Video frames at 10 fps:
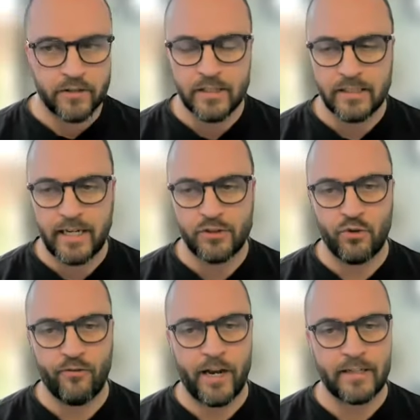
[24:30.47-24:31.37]
those
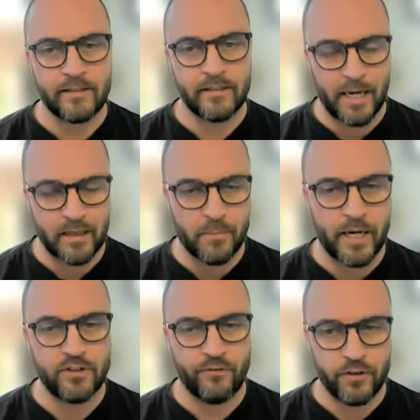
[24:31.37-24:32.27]
contextual factors to make the
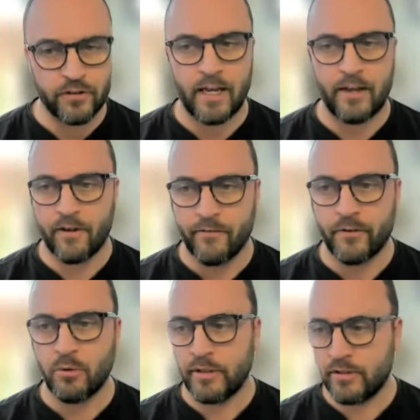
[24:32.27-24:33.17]
patient feel safe,
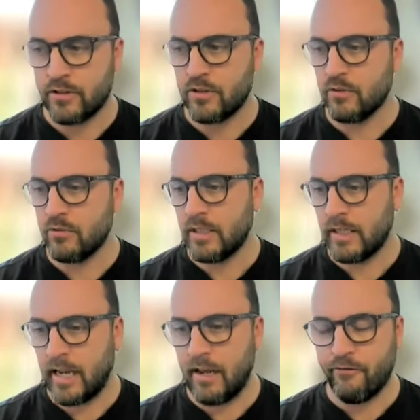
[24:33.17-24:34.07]
comfortable, listened to,
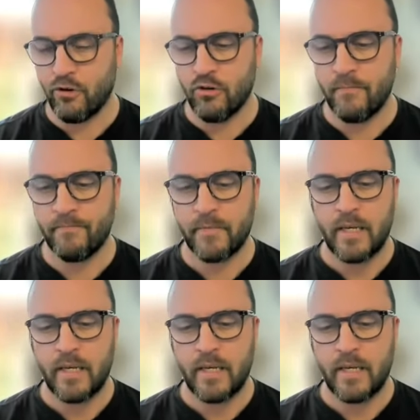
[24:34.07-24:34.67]
cared for,